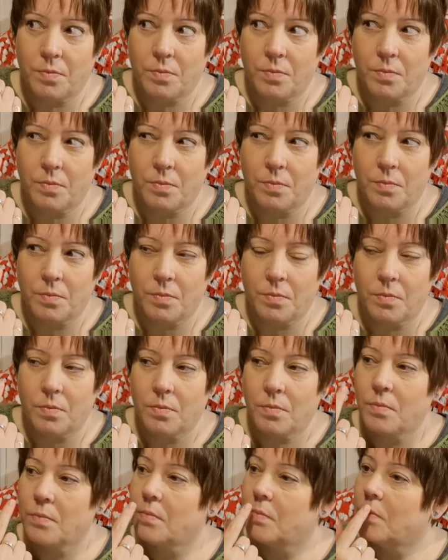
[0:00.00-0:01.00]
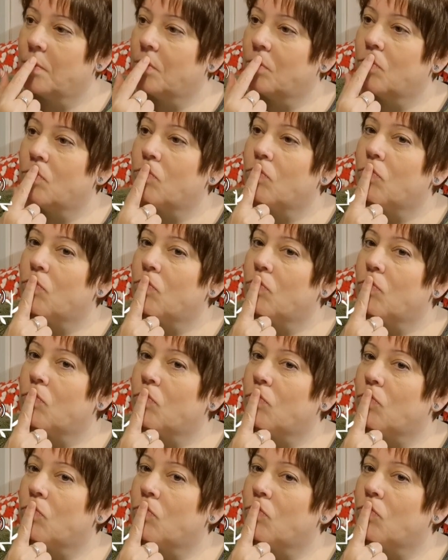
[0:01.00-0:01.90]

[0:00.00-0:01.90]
[no speech]